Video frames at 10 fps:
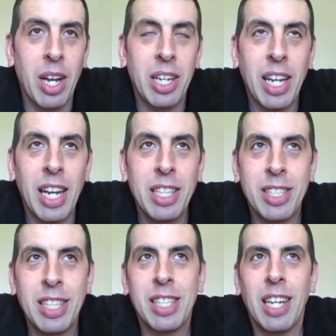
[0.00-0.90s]
the case
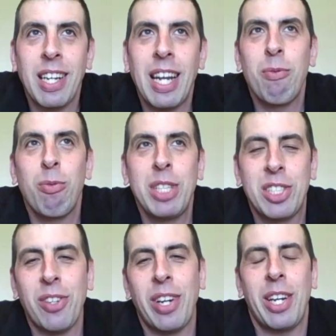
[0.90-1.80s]
is every
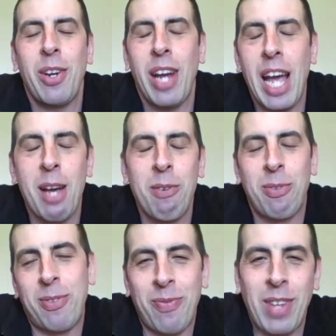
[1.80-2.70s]
site you have,
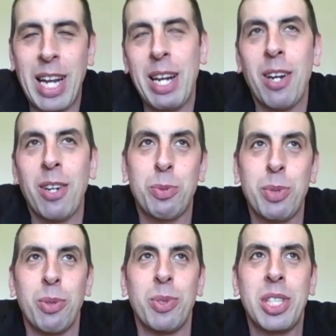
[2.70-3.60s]
any hospital
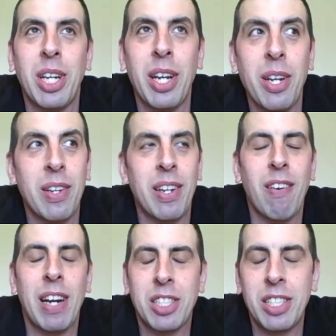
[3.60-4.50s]
will tell you they're
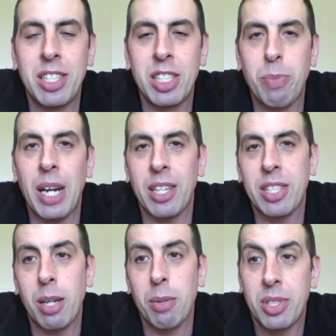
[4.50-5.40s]
actually spec'd
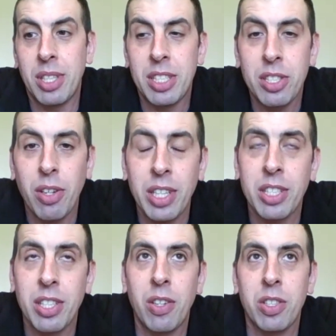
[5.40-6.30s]
up to the size of
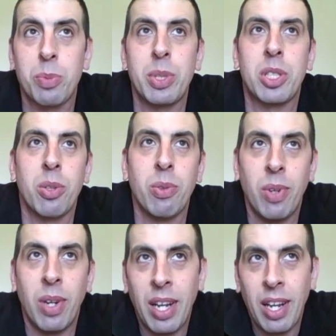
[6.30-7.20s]
the hospital
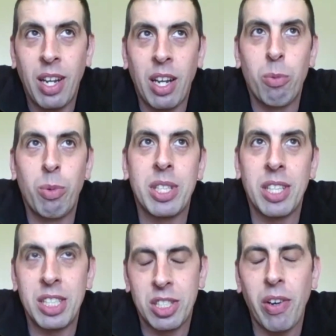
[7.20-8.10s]
with the
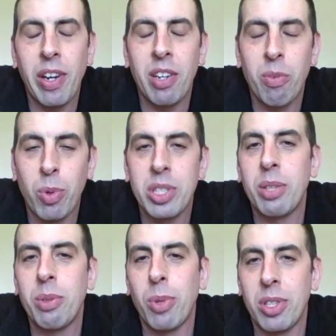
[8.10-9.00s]
design of what
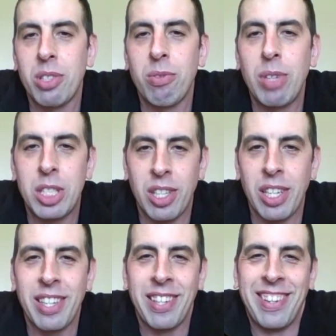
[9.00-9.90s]
it was
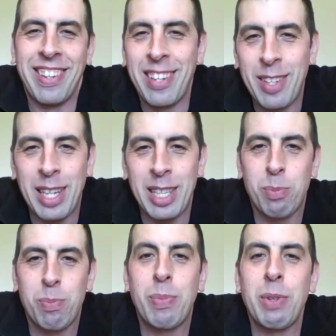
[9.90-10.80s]
originally. That's
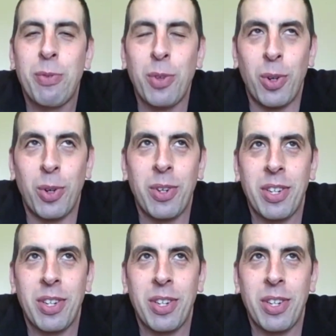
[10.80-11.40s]
before